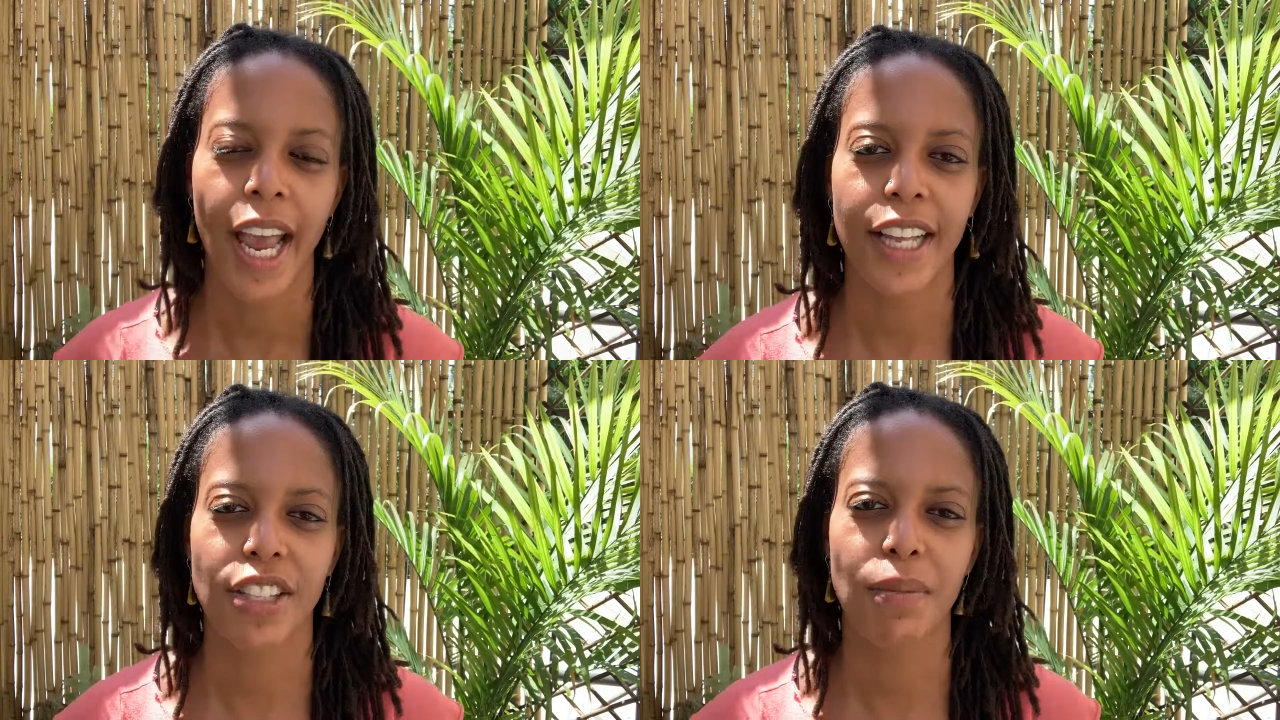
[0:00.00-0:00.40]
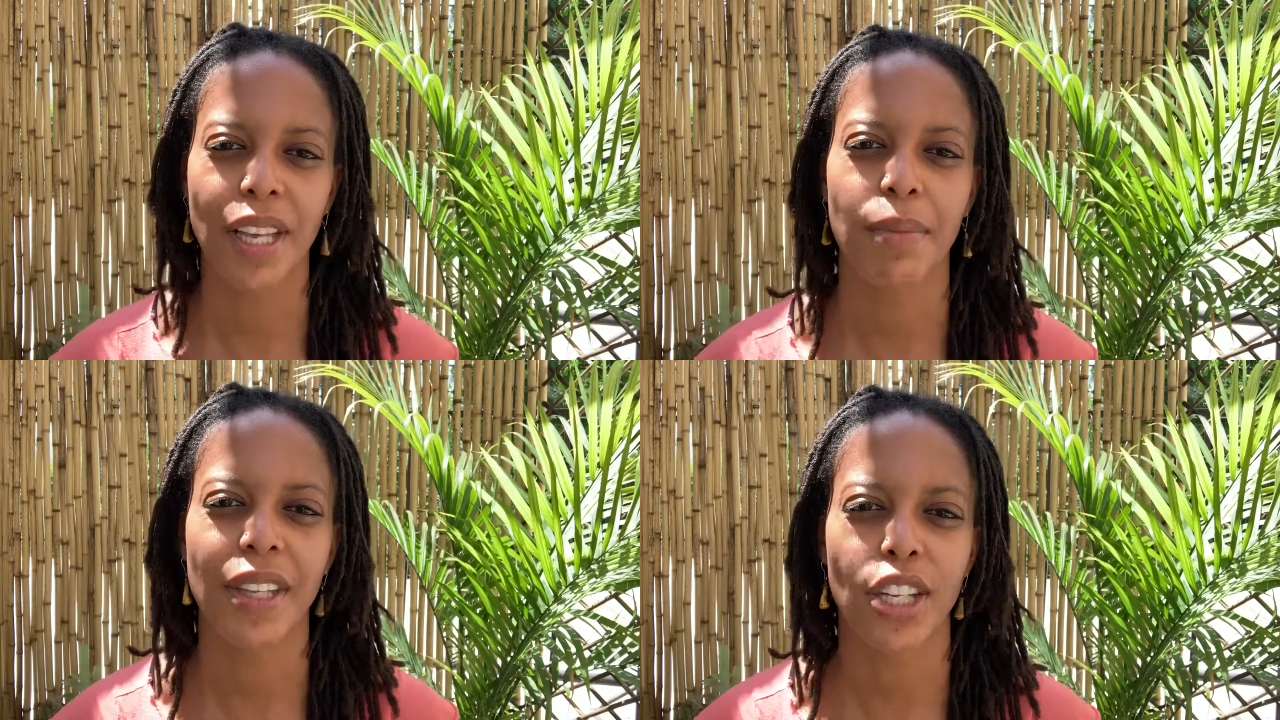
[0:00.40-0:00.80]
And
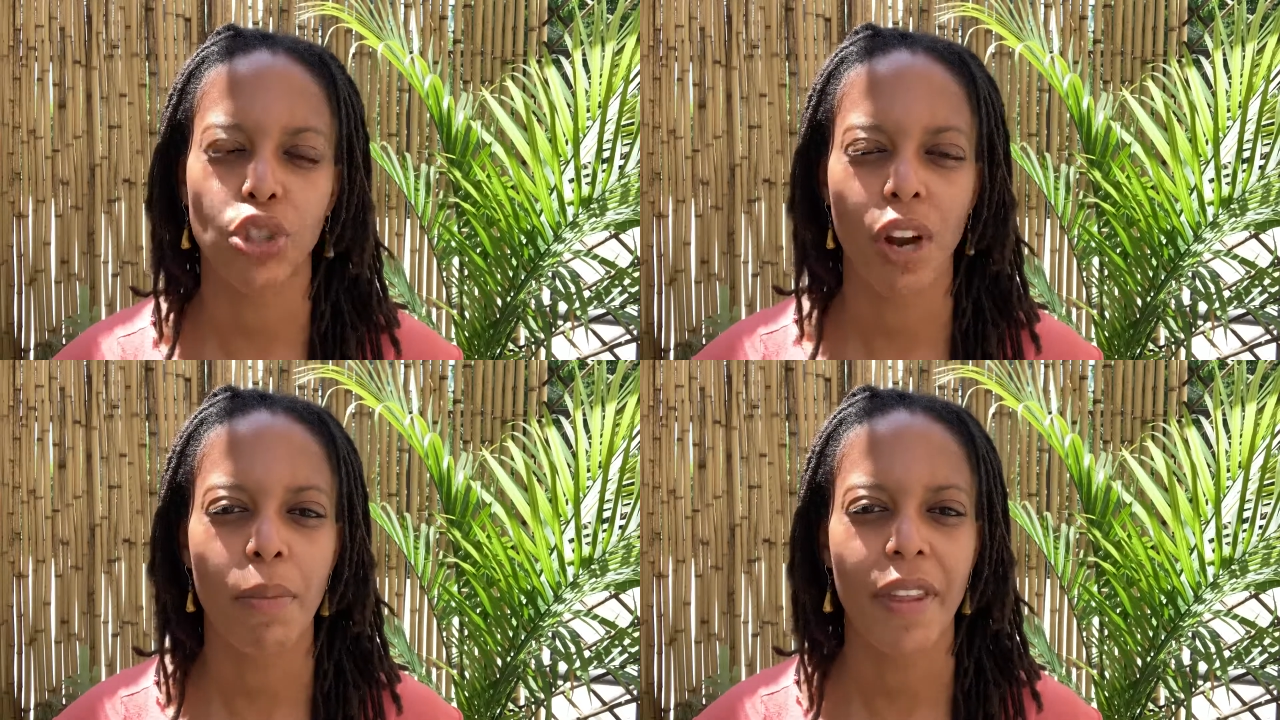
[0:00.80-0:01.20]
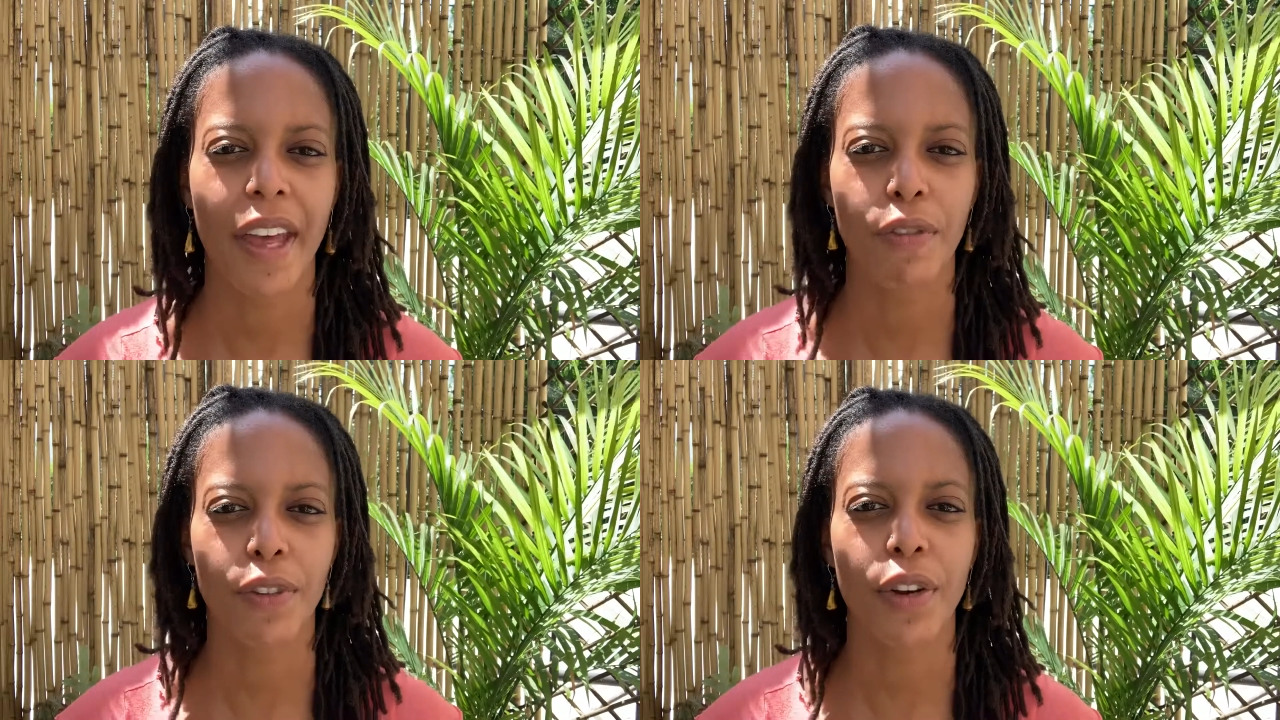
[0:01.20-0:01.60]
sometimes that trauma,
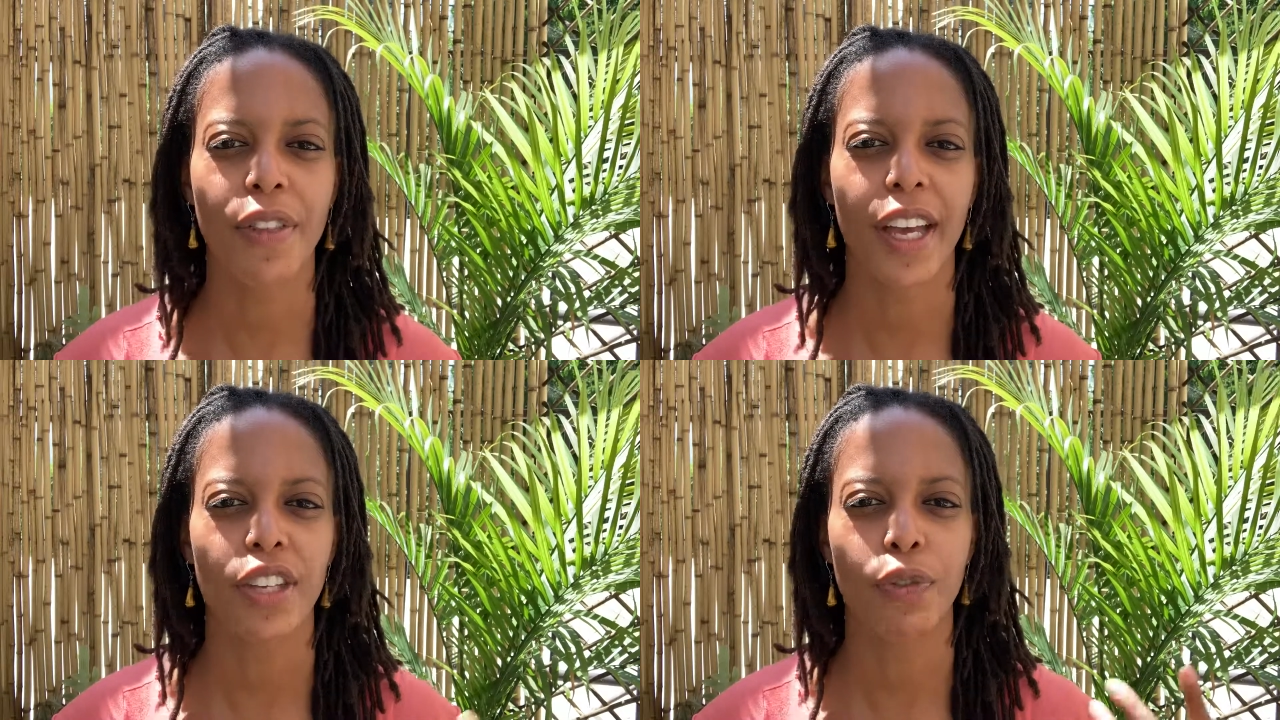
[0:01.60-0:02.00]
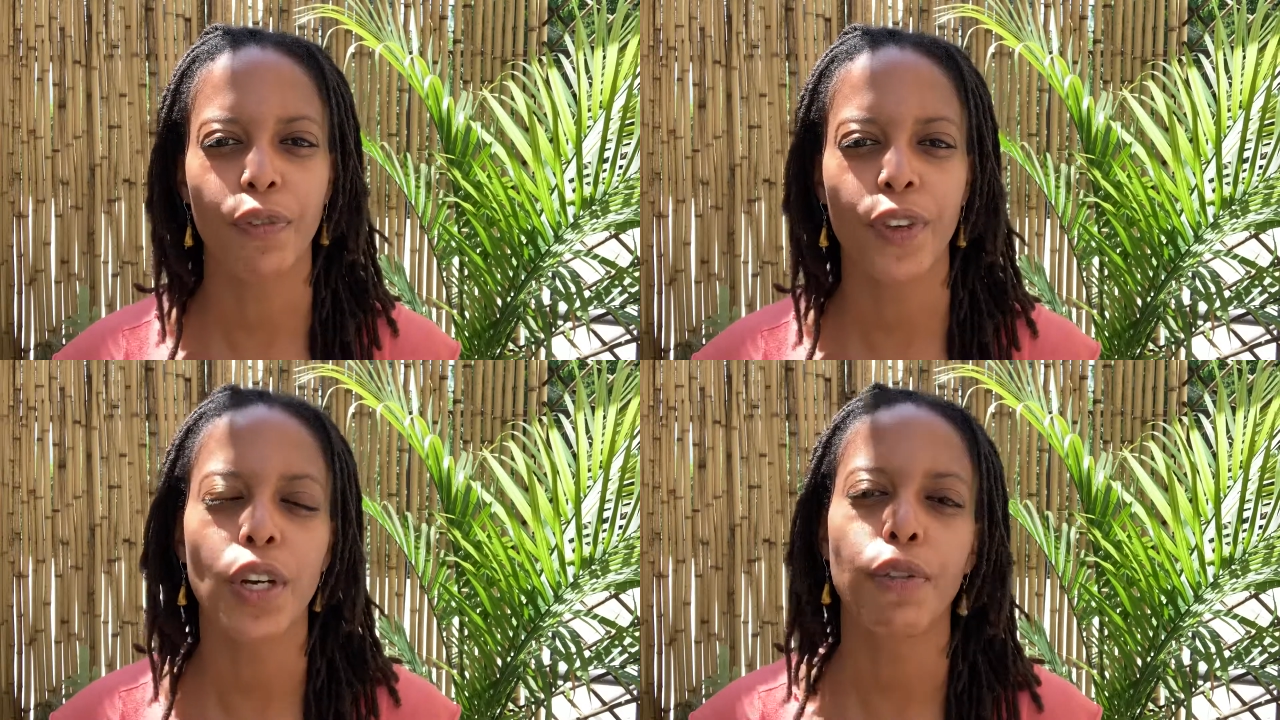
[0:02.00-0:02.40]
that fear that you
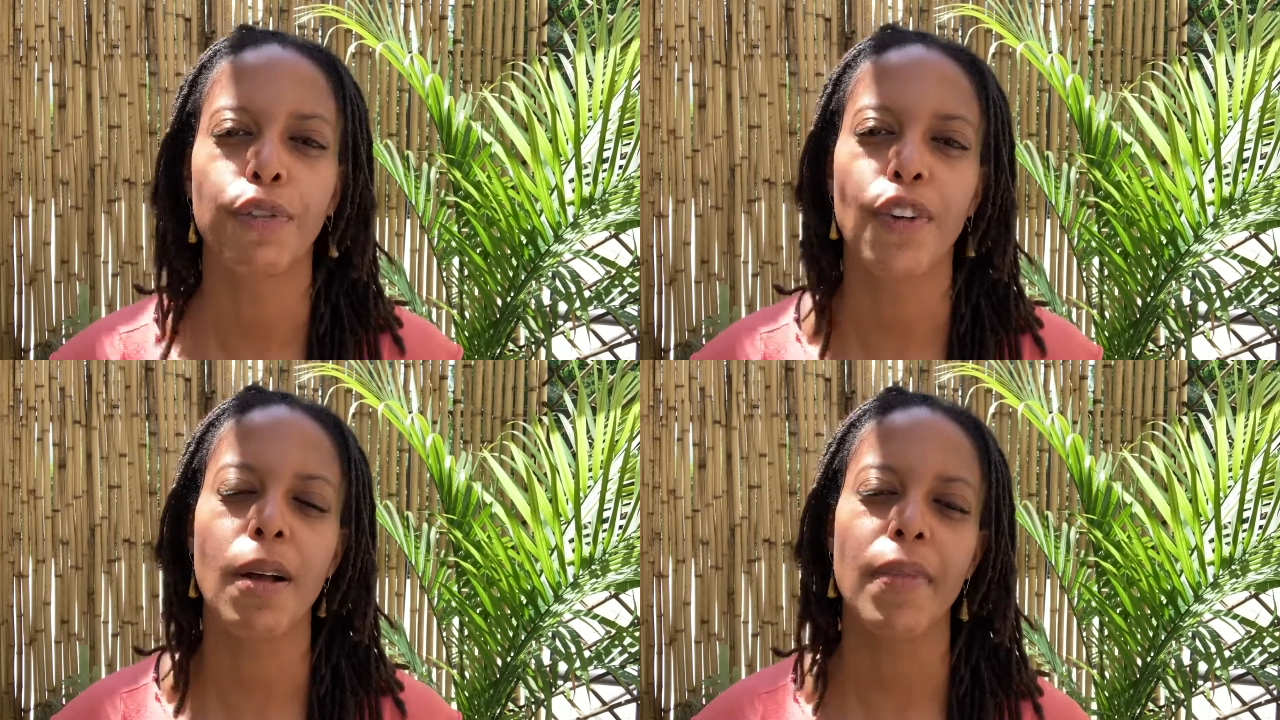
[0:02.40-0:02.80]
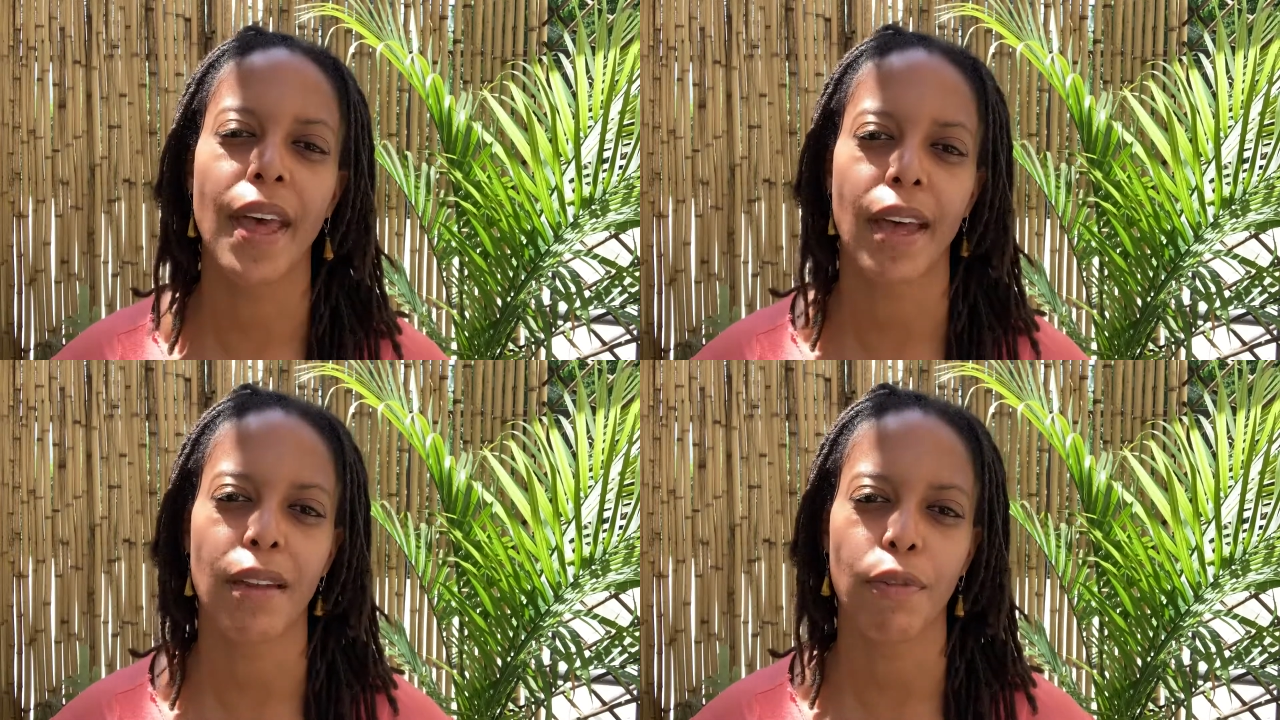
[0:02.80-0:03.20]
feel from
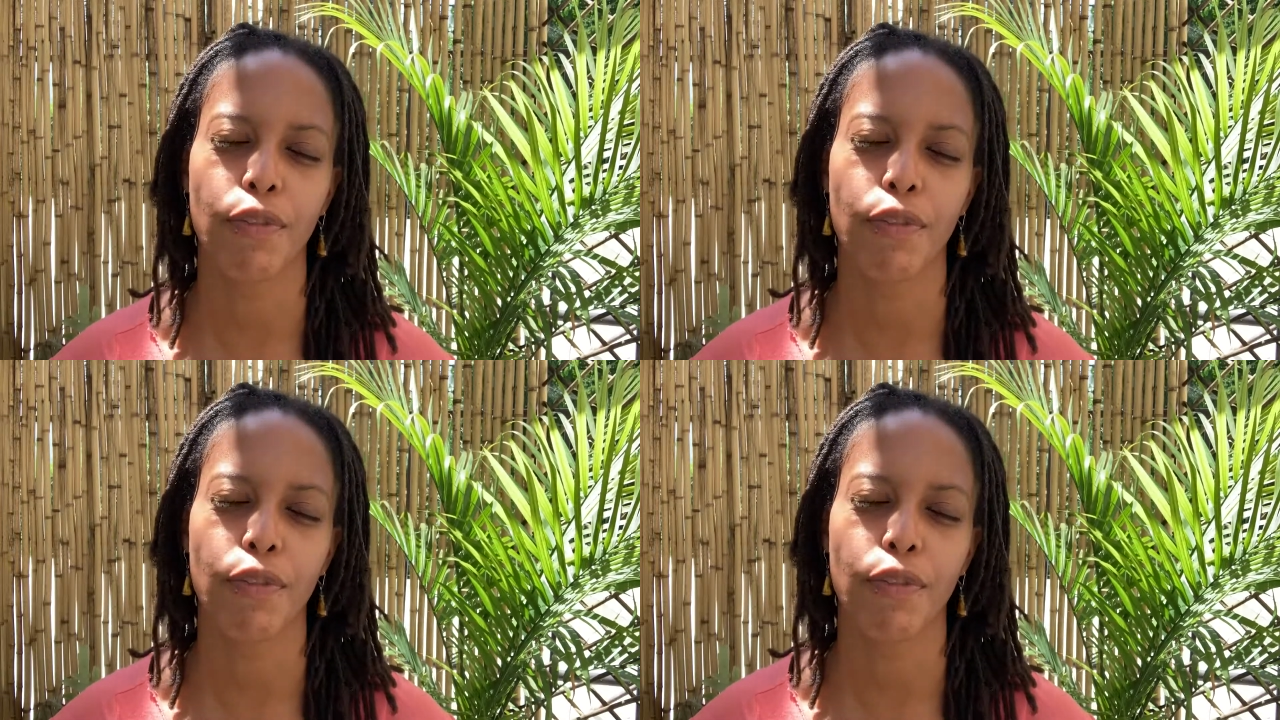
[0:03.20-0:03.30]
that